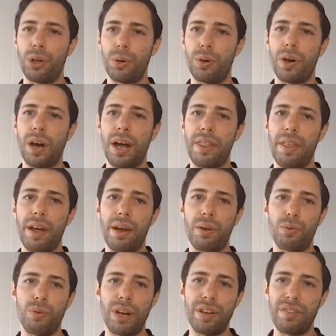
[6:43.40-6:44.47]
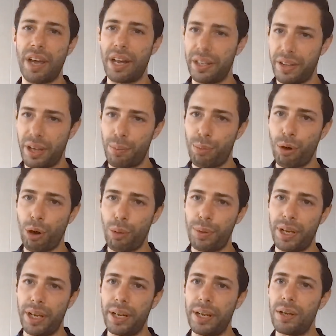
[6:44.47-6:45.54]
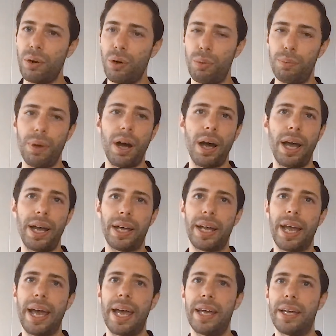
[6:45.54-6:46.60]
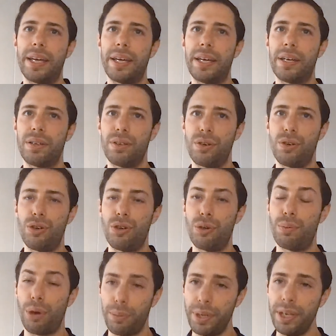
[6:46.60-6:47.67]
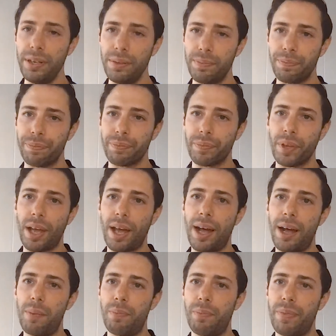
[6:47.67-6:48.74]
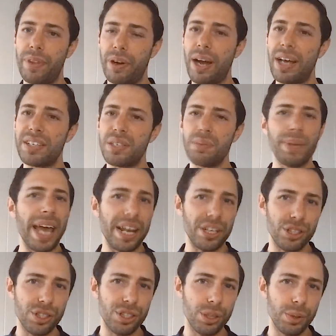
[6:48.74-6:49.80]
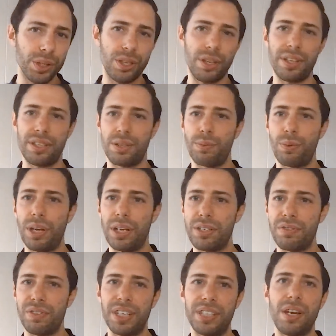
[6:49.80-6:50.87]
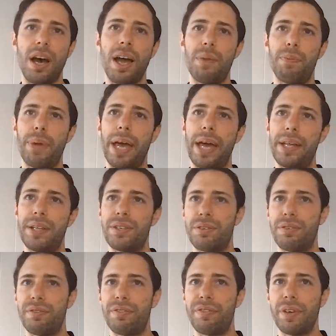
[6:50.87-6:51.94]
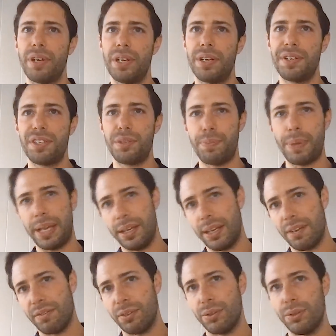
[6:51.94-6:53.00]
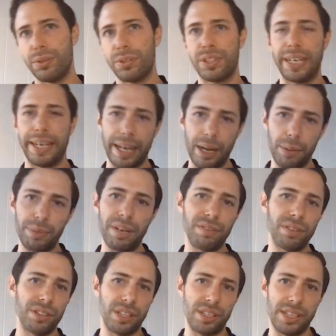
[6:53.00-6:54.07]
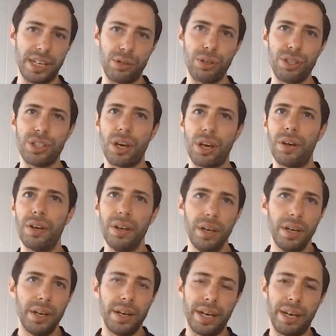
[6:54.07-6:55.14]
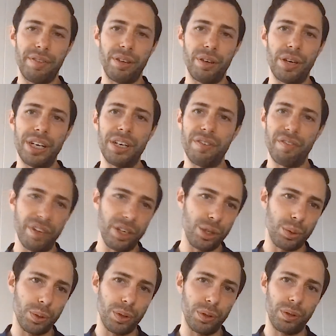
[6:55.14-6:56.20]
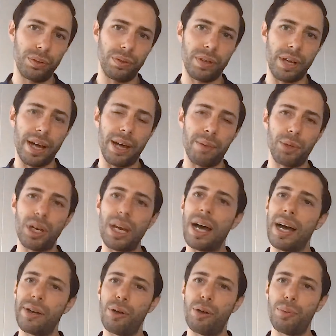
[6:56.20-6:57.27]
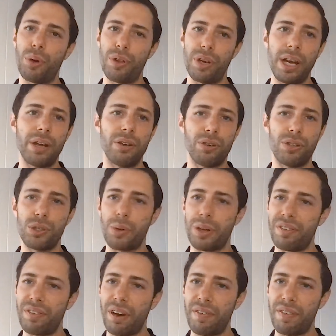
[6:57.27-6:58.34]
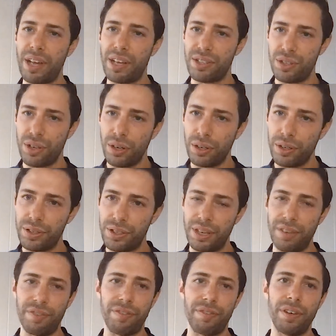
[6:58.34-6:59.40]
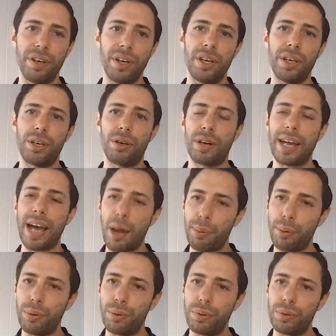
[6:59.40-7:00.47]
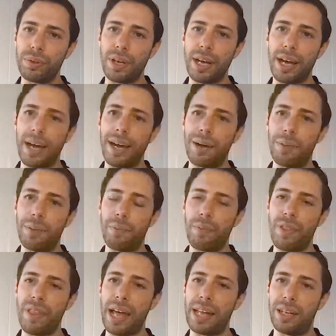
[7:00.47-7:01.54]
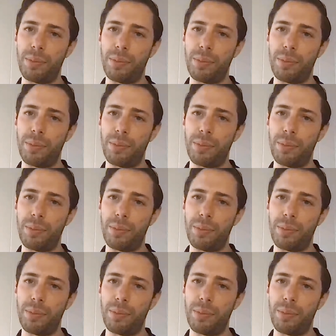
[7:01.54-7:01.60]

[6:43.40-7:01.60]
who are either renovating their property or buying a new property. There are some catches to it, so there's some relatively tight bands of spend levels, income levels, etc. So if you're an individual, you can't earn more than $125,000. And if you're a couple, that